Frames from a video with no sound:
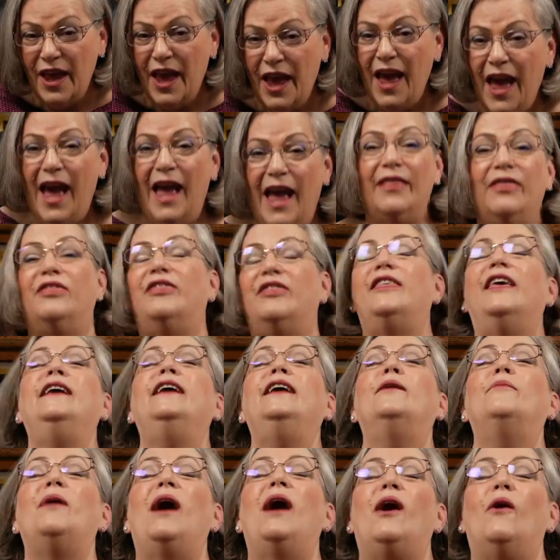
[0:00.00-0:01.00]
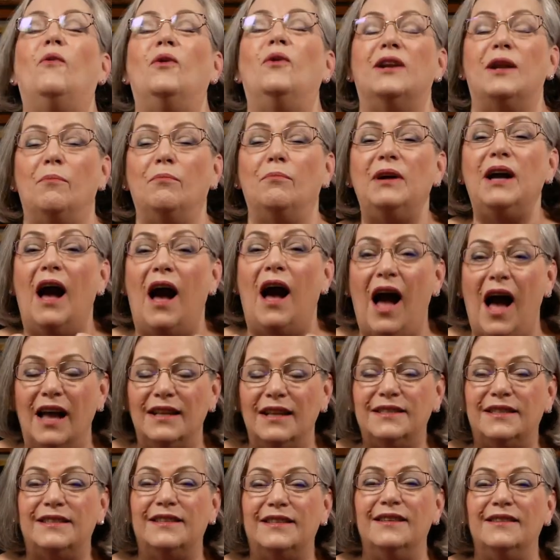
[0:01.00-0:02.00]
and think about what I'm
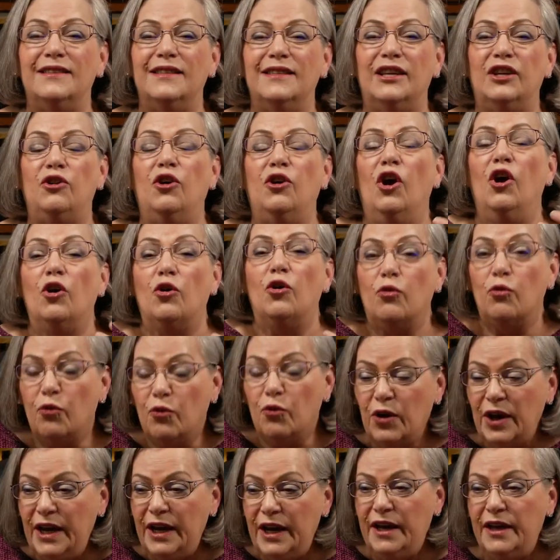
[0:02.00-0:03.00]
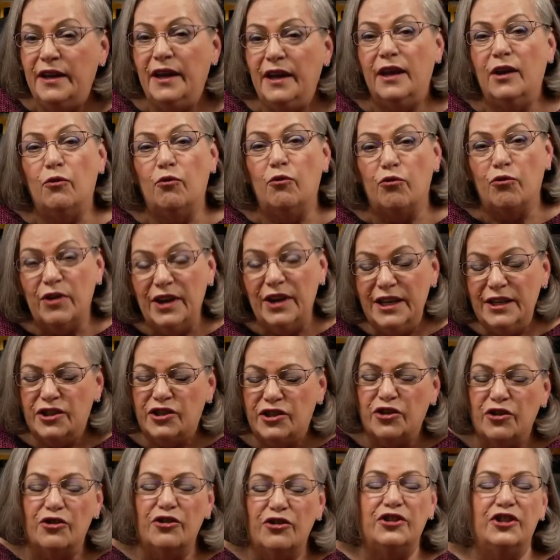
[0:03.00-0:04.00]
constantly reading,
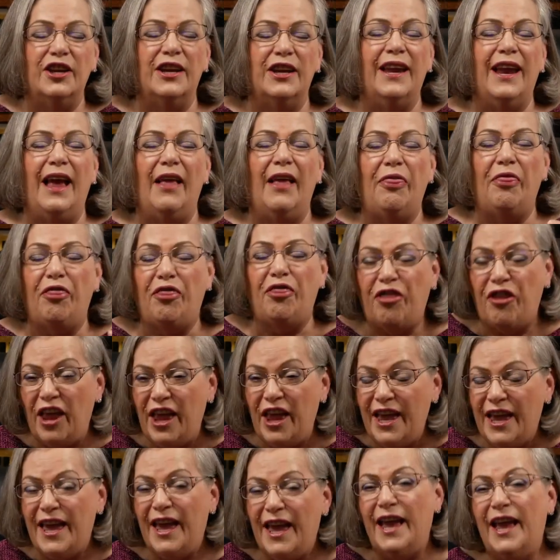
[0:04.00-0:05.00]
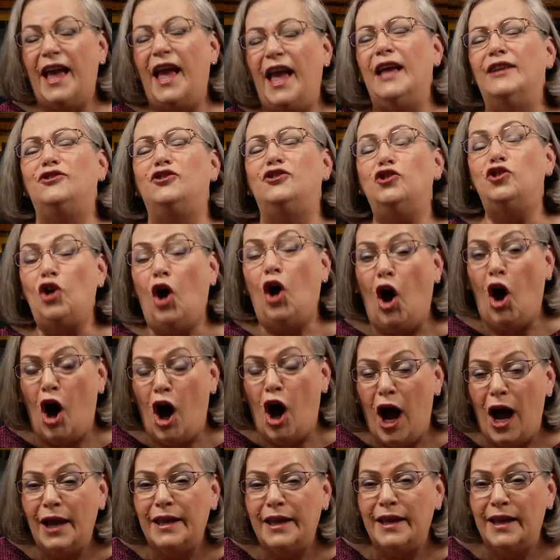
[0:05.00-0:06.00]
researching, thinking, and
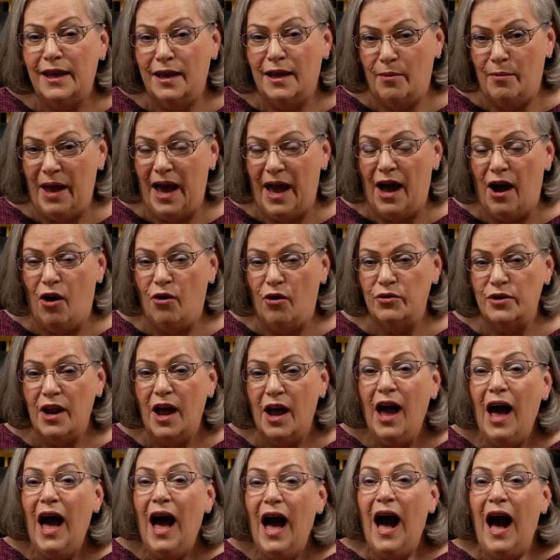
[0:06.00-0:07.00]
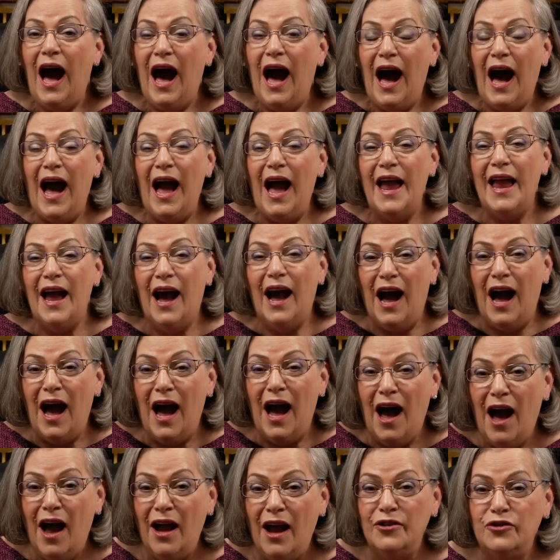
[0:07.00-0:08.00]
talking about. I
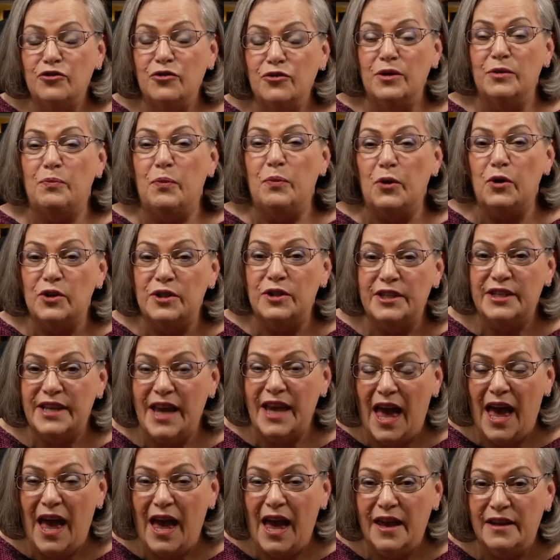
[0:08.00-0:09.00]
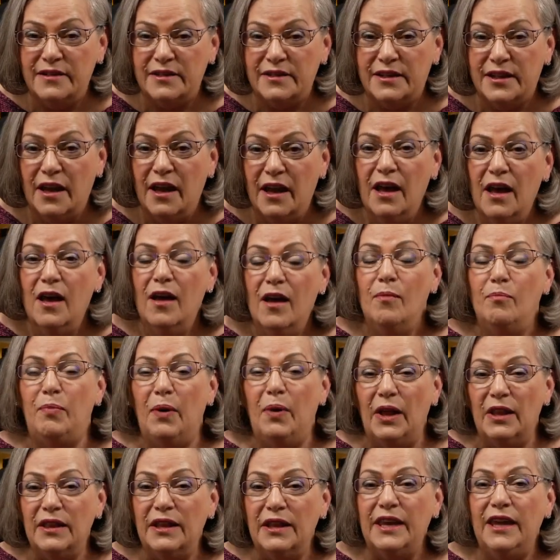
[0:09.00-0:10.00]
100%
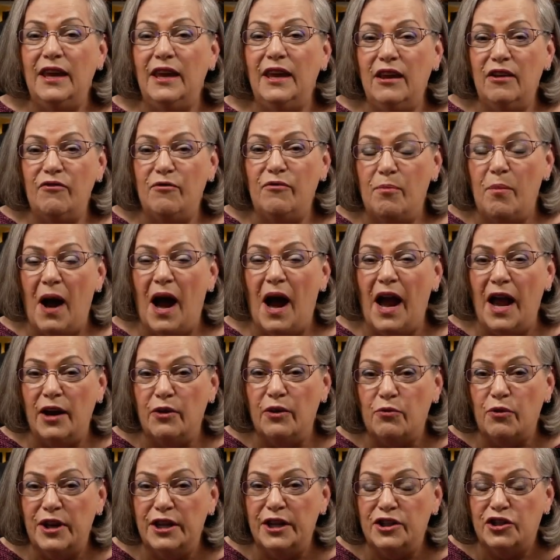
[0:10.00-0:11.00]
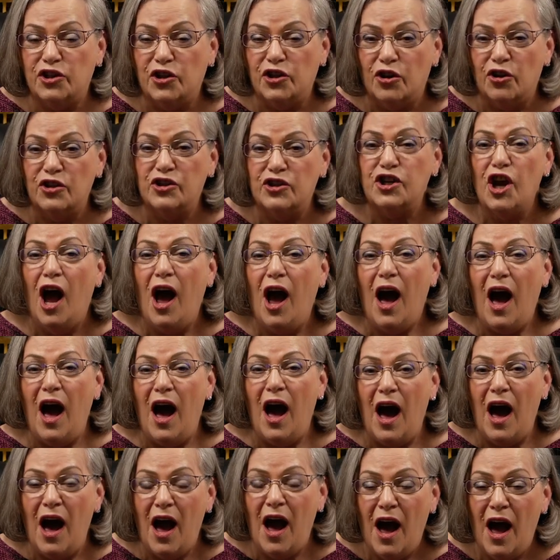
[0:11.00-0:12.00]
believe my research.
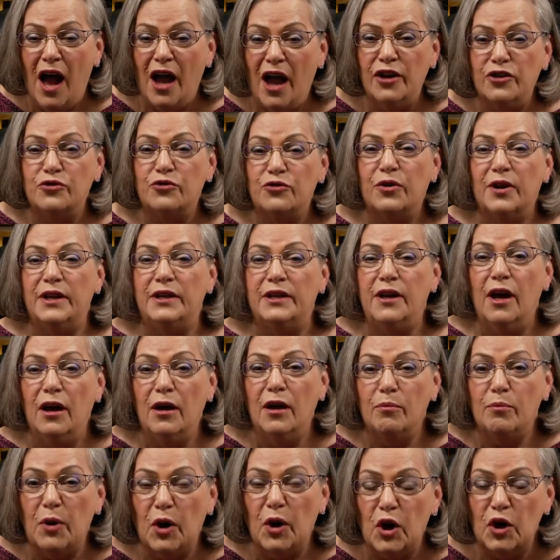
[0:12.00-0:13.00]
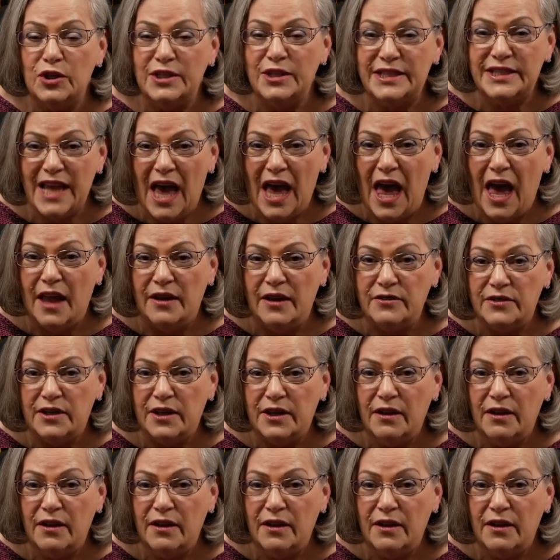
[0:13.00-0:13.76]
100%.